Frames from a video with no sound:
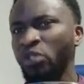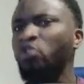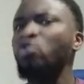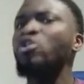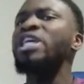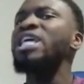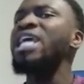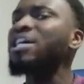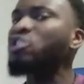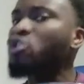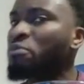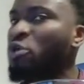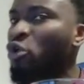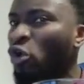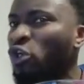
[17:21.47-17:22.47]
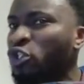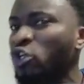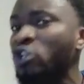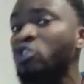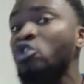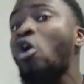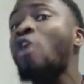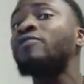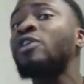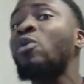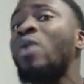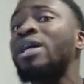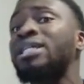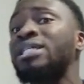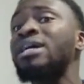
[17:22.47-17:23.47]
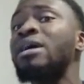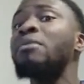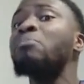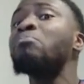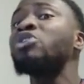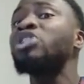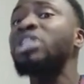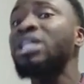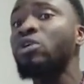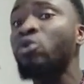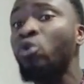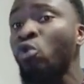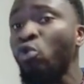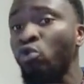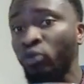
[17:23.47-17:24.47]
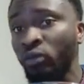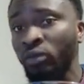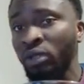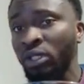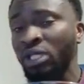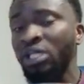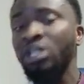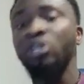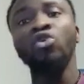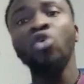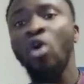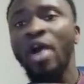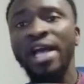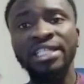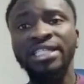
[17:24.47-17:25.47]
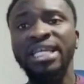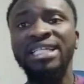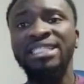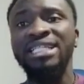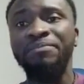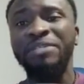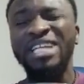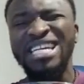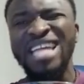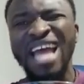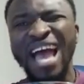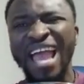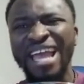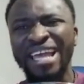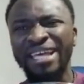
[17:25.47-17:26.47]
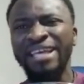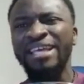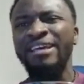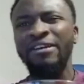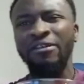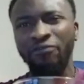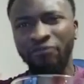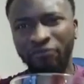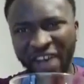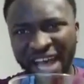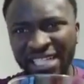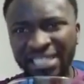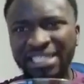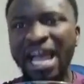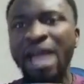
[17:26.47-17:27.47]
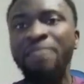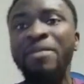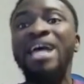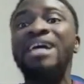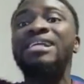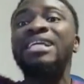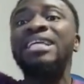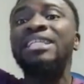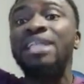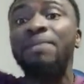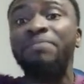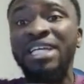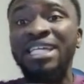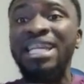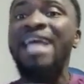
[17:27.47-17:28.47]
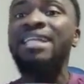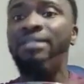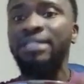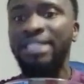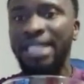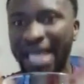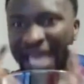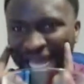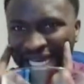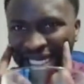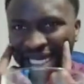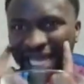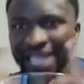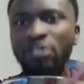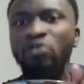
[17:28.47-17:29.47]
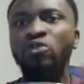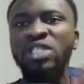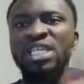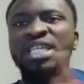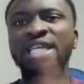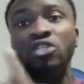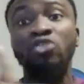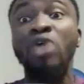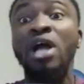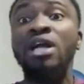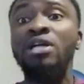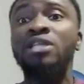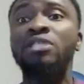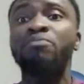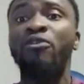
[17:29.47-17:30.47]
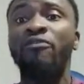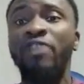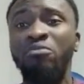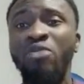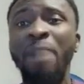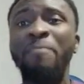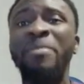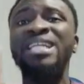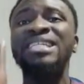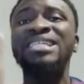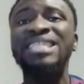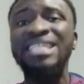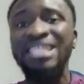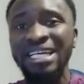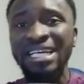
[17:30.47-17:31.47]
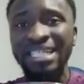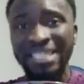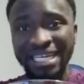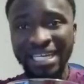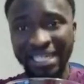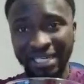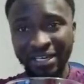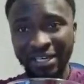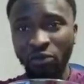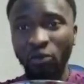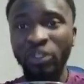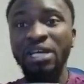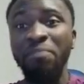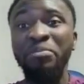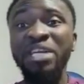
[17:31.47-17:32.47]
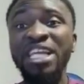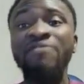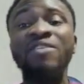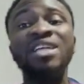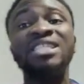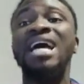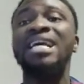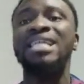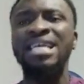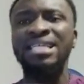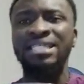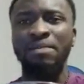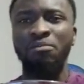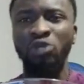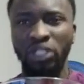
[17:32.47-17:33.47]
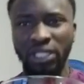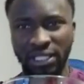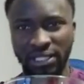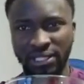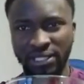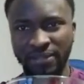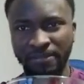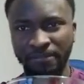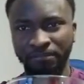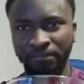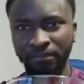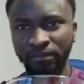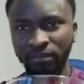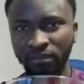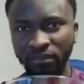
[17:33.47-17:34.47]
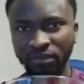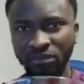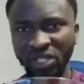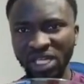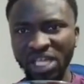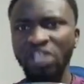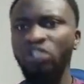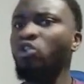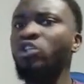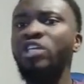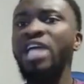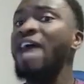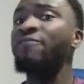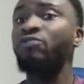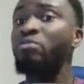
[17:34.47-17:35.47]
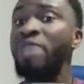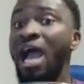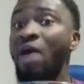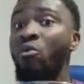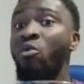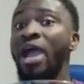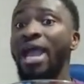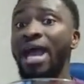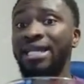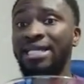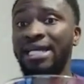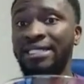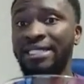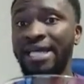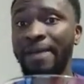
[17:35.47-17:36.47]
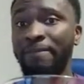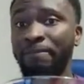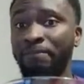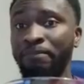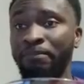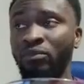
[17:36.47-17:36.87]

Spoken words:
So he has to be cautious of the what? Mushrikun. Go and check chapter 9. Find time and read chapter 9 till the end. And you see the struggles Prophet Muhammad did with the believers against the mushriks. So they have to be aware at that time.